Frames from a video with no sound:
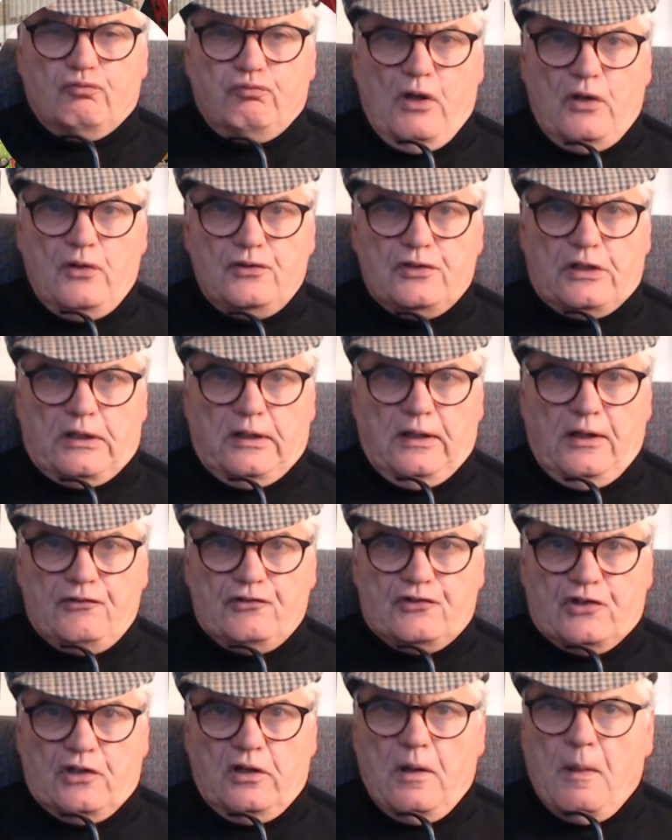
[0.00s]
road
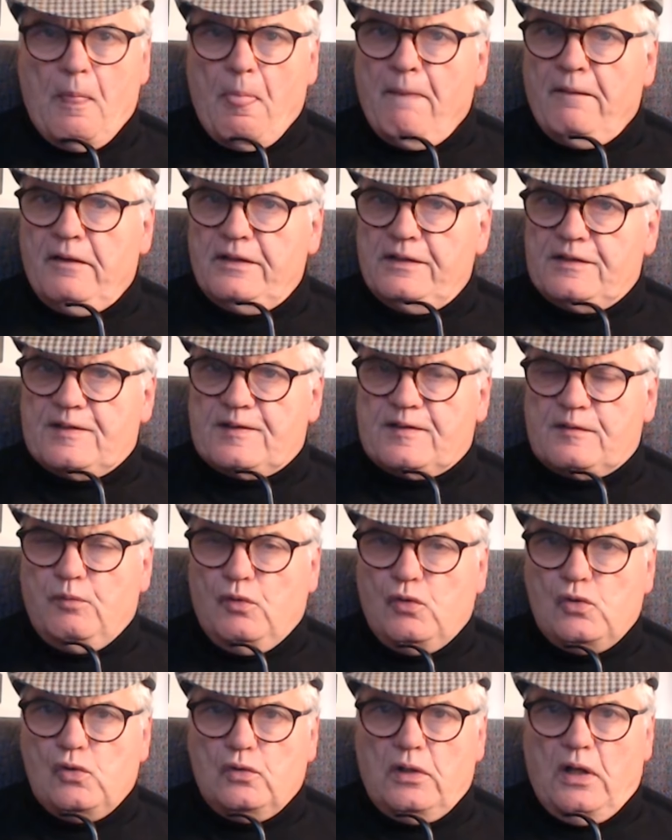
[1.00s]
closure, his
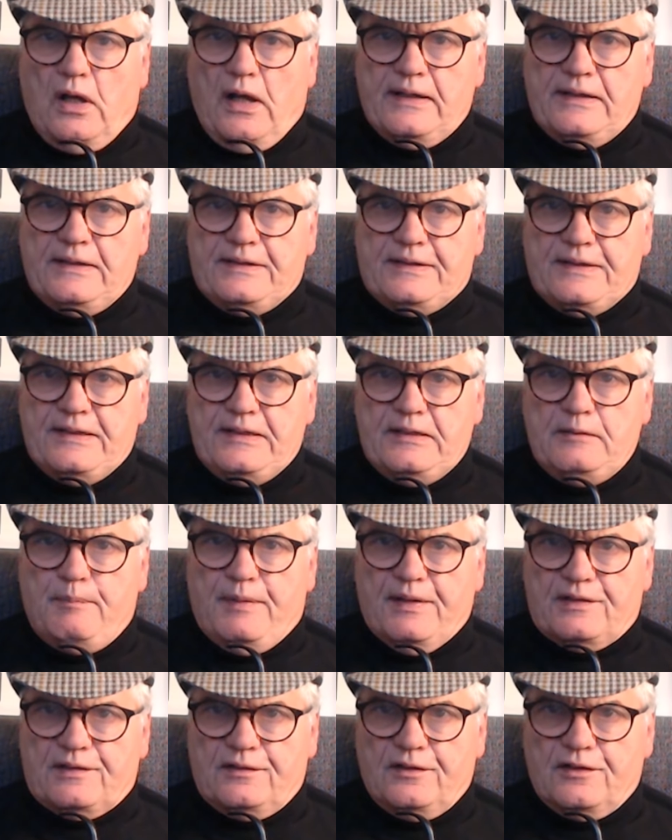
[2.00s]
small IT
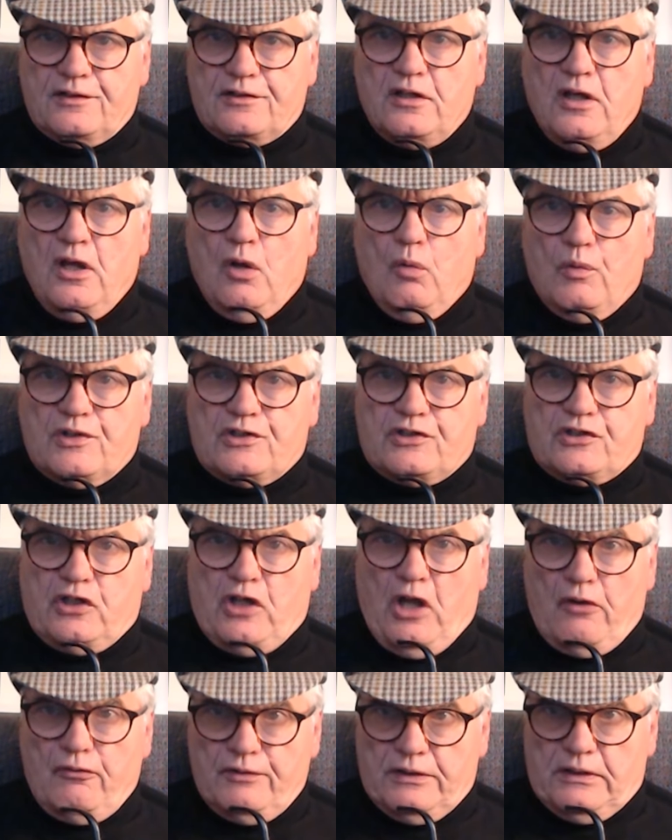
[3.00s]
business was
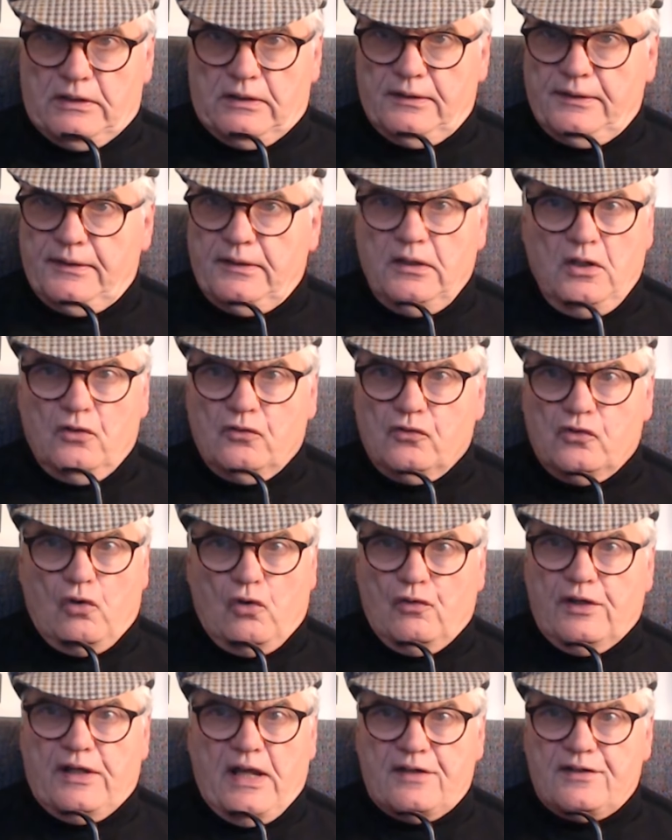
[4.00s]
currently
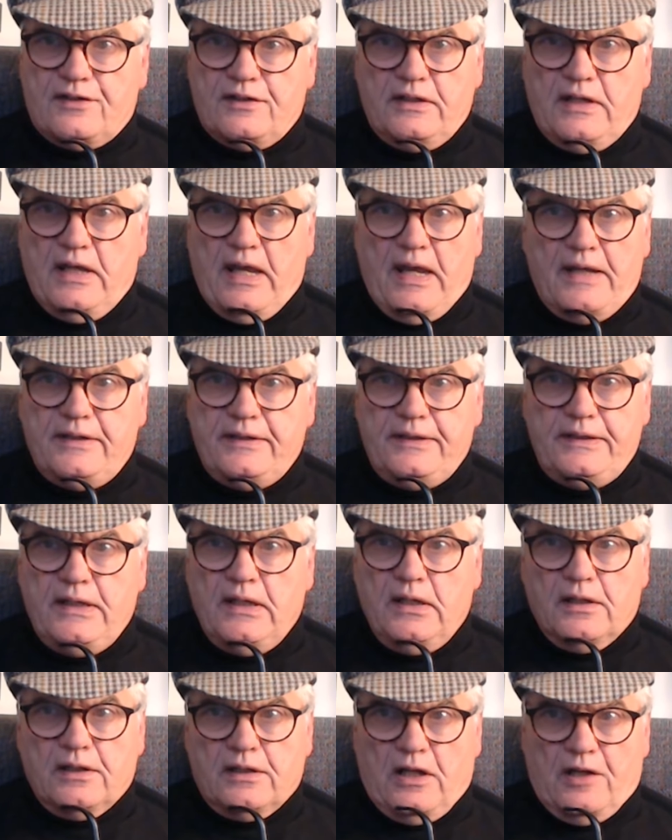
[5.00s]
not getting any
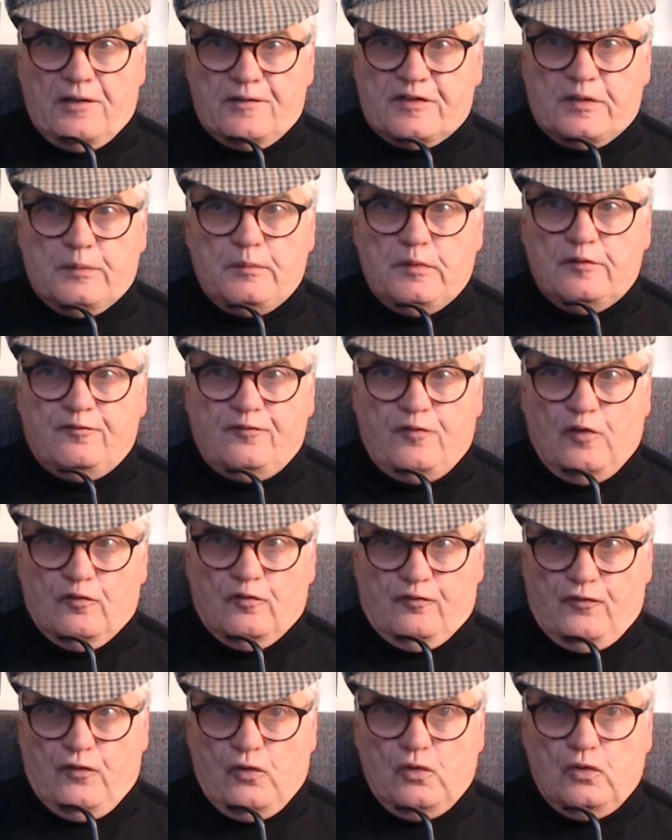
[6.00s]
customer
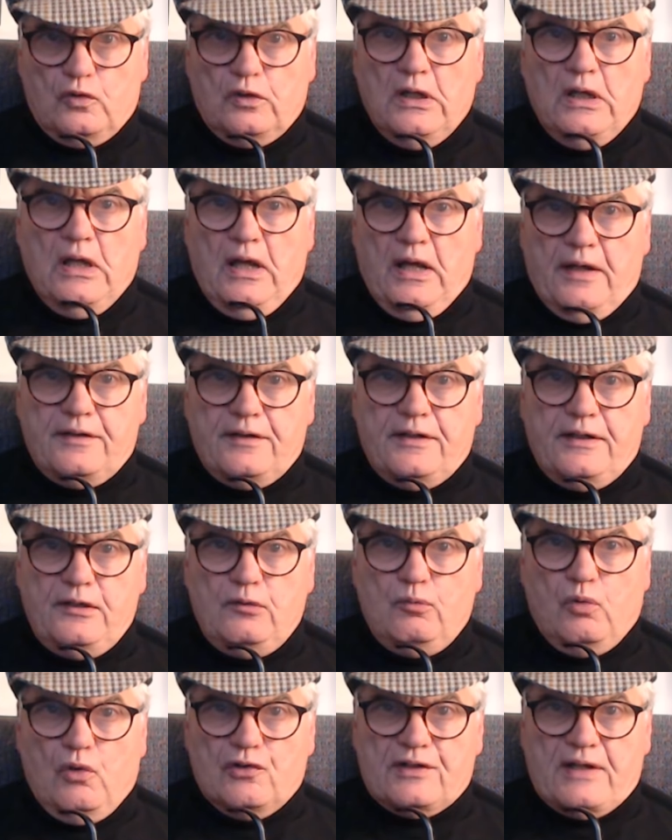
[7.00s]
footfall and he
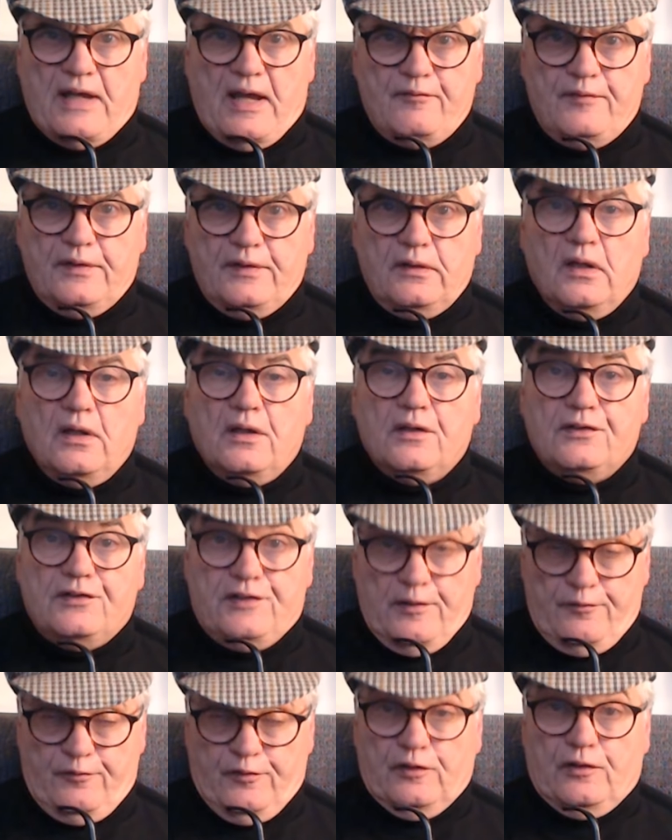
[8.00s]
was having
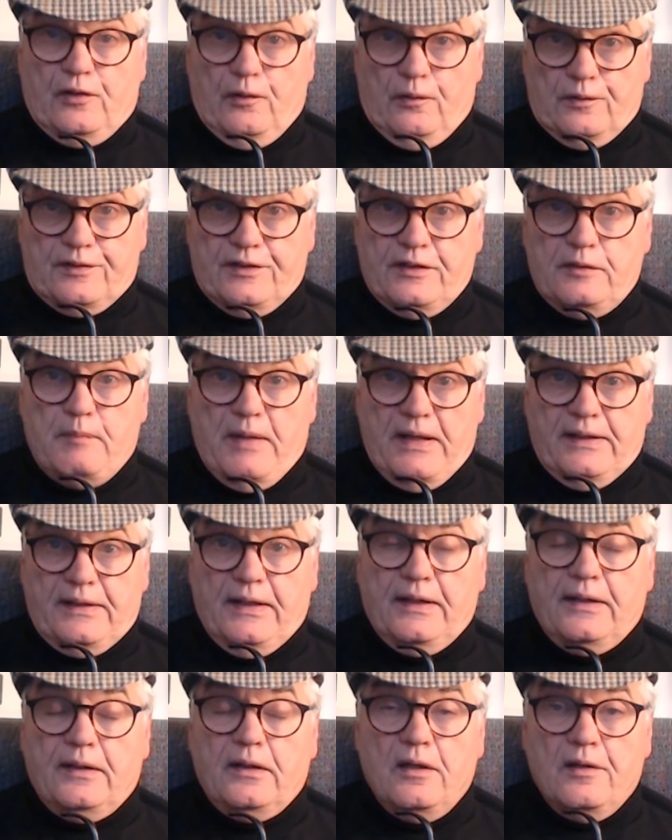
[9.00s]
difficulty
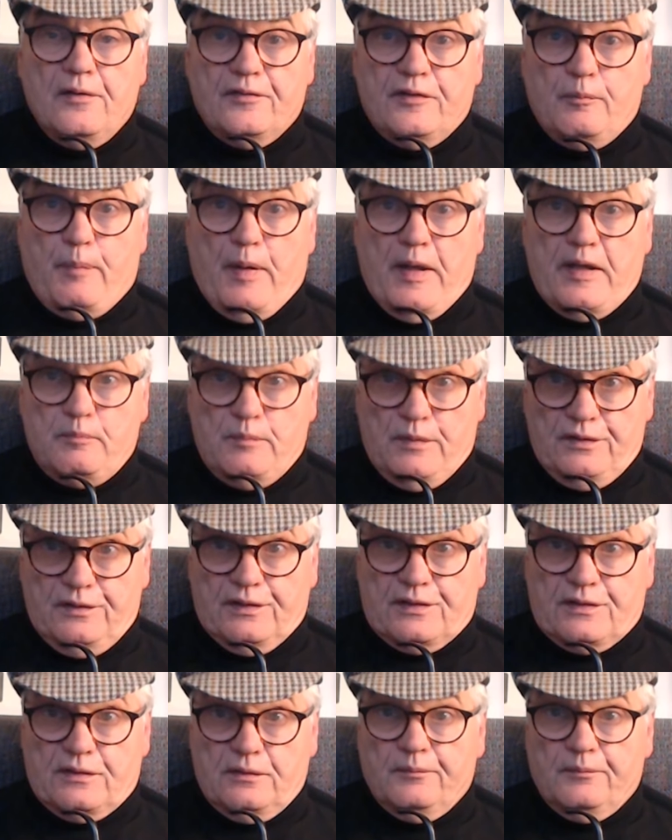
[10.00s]
making the payments.